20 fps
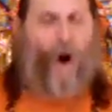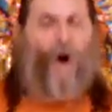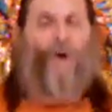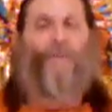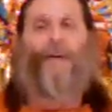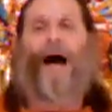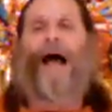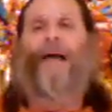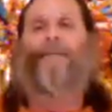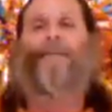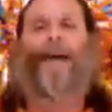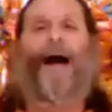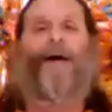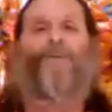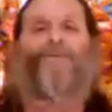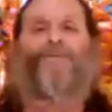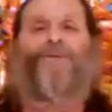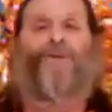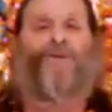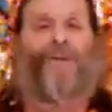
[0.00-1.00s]
Om, I
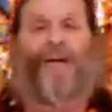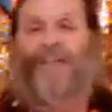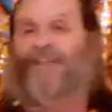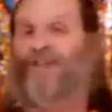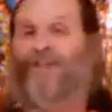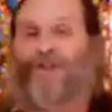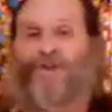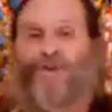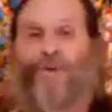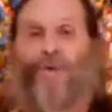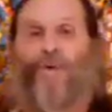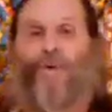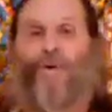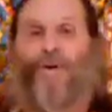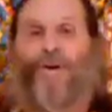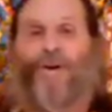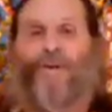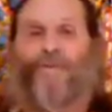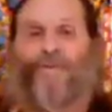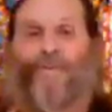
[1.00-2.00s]
bow to that
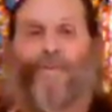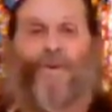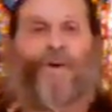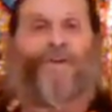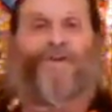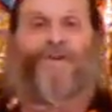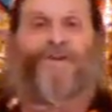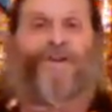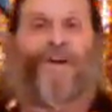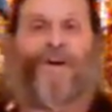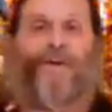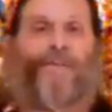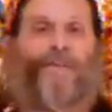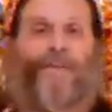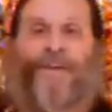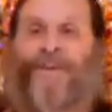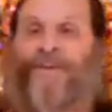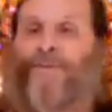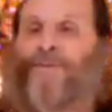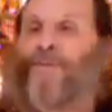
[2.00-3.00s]
sword of wisdom.
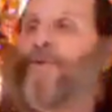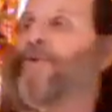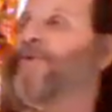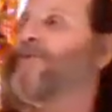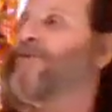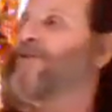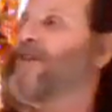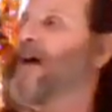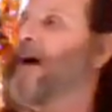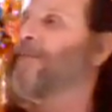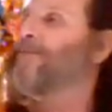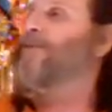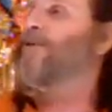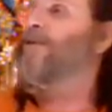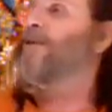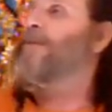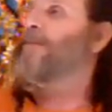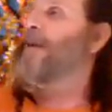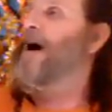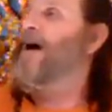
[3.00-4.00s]
In the fourth chapter
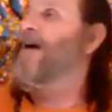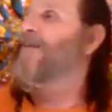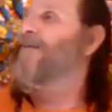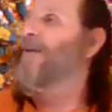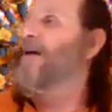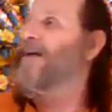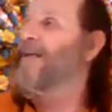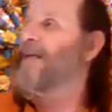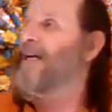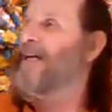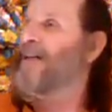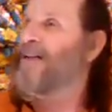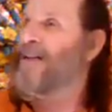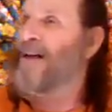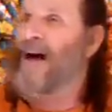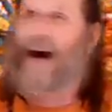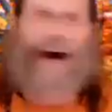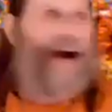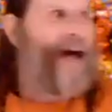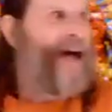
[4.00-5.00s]
of the Bhagavad
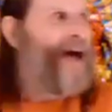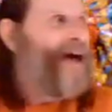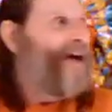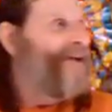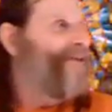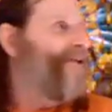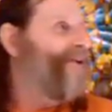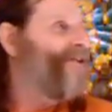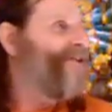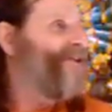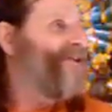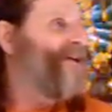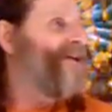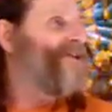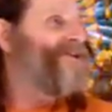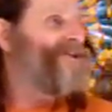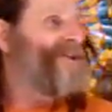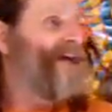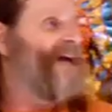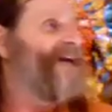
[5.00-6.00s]
Gita,
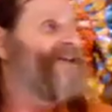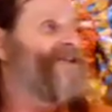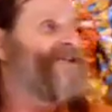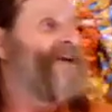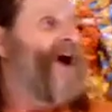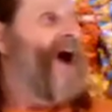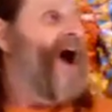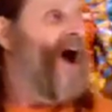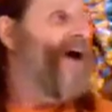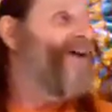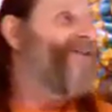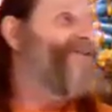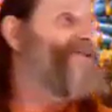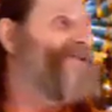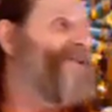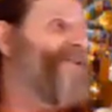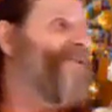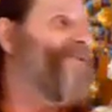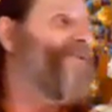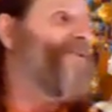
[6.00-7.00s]
Krishna says,
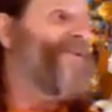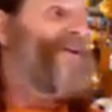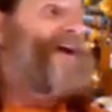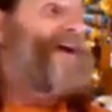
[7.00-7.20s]
Arjun,